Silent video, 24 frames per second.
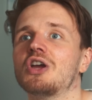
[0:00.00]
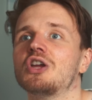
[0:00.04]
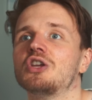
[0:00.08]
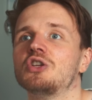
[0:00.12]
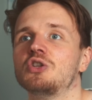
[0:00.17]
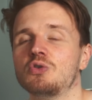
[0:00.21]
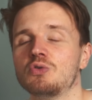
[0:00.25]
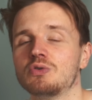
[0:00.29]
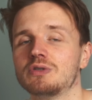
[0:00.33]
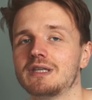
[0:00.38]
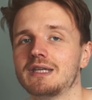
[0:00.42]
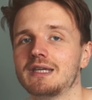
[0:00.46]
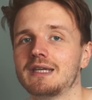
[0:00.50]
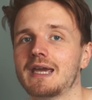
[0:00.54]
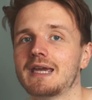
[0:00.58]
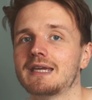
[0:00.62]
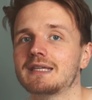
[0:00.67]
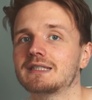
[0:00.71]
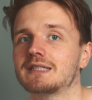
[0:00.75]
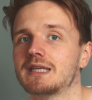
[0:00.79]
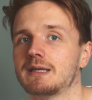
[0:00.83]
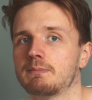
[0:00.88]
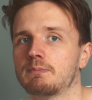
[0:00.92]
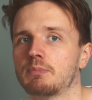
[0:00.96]
using a
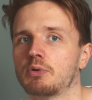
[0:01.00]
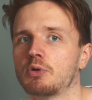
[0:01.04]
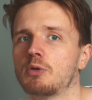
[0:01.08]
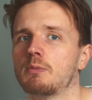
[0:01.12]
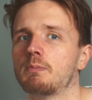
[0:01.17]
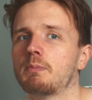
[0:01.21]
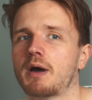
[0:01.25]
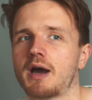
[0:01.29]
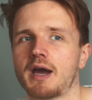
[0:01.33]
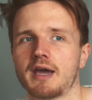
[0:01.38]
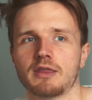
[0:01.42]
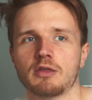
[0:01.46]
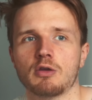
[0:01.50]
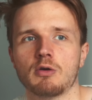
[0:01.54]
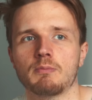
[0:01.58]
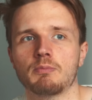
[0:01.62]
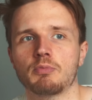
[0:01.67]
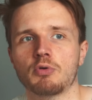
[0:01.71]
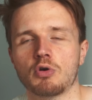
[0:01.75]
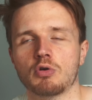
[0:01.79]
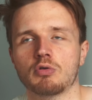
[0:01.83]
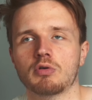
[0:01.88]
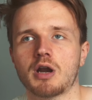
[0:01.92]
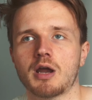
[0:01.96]
simple Python
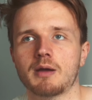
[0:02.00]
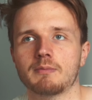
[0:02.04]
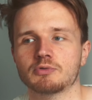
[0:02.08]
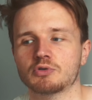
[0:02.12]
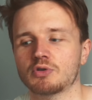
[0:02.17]
program.